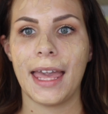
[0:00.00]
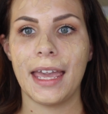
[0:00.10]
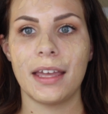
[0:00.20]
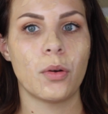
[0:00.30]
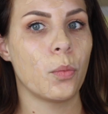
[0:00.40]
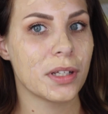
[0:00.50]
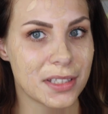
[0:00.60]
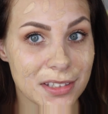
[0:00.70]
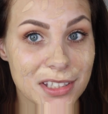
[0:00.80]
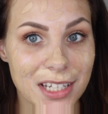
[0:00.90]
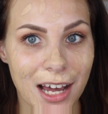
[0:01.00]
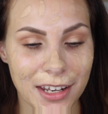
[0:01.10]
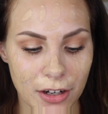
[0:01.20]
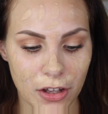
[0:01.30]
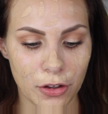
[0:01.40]
And once it's
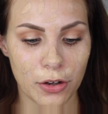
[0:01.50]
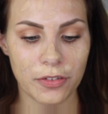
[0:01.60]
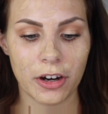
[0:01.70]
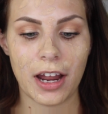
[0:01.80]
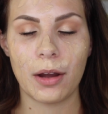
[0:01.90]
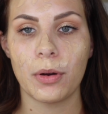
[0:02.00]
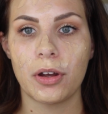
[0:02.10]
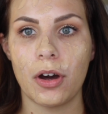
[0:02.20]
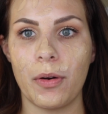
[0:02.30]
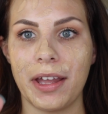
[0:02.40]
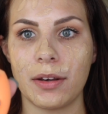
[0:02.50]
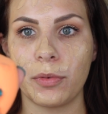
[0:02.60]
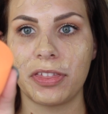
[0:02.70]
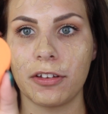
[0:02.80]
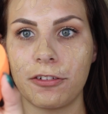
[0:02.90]
dotted all over, I will go in
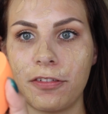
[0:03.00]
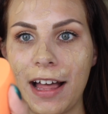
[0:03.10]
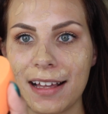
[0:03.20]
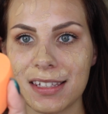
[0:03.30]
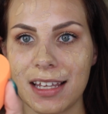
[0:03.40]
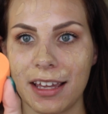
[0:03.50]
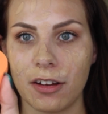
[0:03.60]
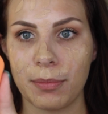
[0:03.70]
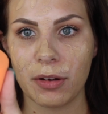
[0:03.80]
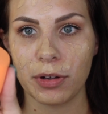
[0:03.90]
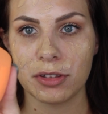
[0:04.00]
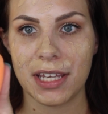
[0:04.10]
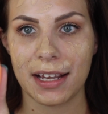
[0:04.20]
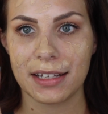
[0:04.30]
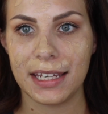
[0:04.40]
with the flat side of my Real
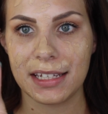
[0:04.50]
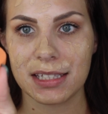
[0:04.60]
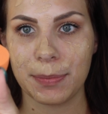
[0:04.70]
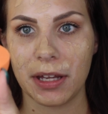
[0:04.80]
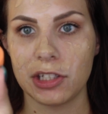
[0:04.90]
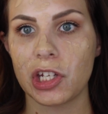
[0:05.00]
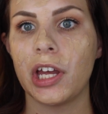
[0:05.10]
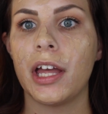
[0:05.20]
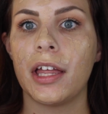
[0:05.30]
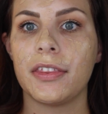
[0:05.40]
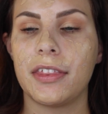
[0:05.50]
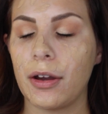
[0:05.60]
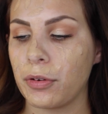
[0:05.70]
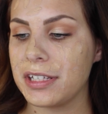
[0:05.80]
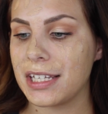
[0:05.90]
Technique sponge.
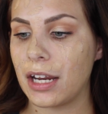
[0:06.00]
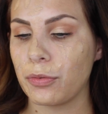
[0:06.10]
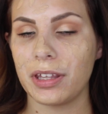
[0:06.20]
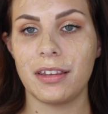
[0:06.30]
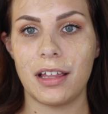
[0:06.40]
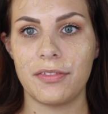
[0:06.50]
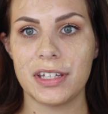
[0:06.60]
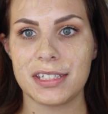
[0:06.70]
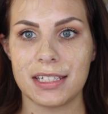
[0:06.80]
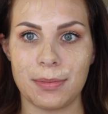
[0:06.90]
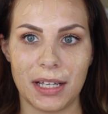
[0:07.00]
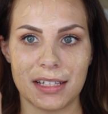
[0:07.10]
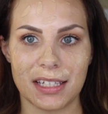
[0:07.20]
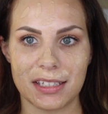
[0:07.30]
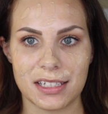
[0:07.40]
The reason I really love this is
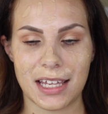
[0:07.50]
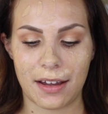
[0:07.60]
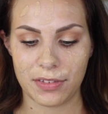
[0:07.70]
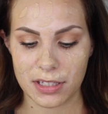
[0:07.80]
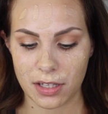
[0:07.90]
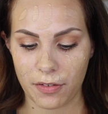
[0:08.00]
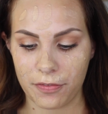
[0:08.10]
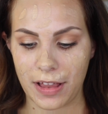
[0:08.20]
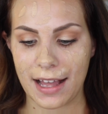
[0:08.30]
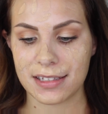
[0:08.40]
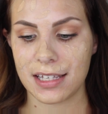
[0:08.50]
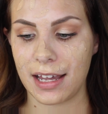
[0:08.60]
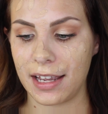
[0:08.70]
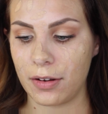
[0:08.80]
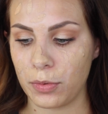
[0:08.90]
because it does have this flat
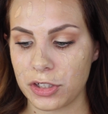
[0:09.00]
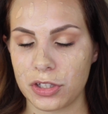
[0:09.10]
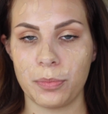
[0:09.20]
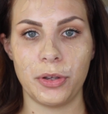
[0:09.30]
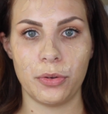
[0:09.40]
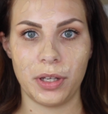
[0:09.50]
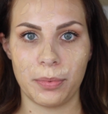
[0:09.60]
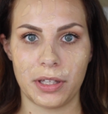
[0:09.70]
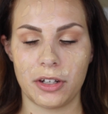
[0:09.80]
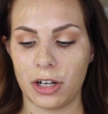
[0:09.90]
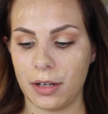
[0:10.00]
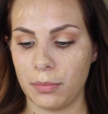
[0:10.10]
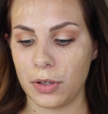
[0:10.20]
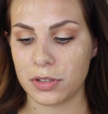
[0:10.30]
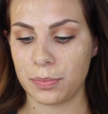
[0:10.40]
side, which the Beauty Blender
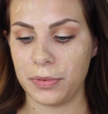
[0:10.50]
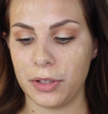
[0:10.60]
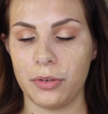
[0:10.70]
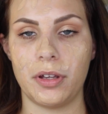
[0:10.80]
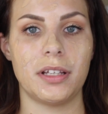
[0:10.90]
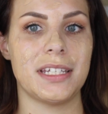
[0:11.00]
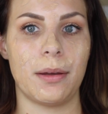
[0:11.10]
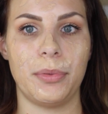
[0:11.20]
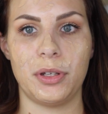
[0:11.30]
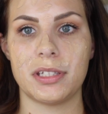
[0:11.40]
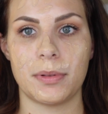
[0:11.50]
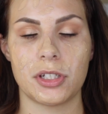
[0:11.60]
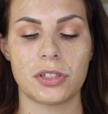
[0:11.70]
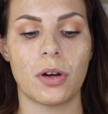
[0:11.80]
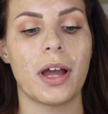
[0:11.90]
and most damp beauty
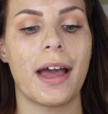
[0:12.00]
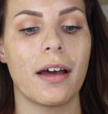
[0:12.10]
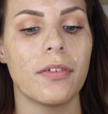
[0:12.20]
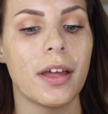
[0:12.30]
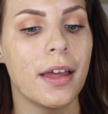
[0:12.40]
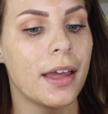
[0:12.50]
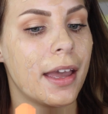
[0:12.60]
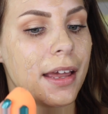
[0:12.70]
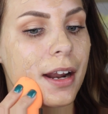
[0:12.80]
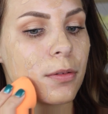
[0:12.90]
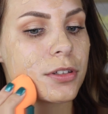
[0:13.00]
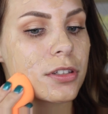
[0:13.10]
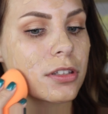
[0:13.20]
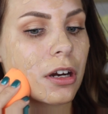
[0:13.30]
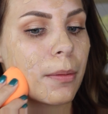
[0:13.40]
sponges don't have. And I would
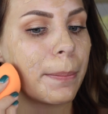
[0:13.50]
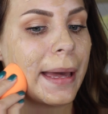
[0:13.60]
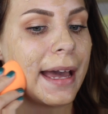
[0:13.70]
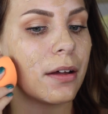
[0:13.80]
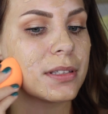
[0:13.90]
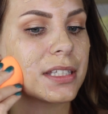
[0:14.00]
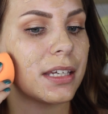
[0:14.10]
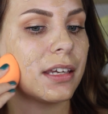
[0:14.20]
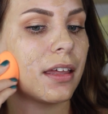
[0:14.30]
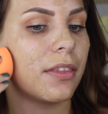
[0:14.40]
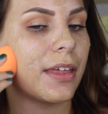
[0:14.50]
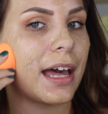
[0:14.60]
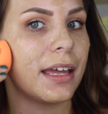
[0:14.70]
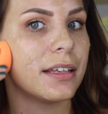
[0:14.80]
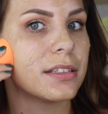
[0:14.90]
just start pouncing
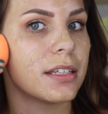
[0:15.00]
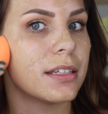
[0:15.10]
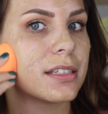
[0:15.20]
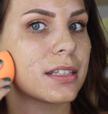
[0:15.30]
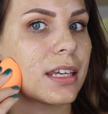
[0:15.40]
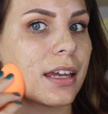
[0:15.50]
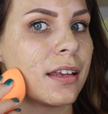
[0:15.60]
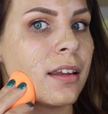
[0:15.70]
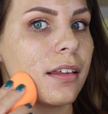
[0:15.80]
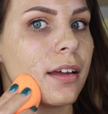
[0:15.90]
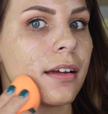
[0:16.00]
that into the skin.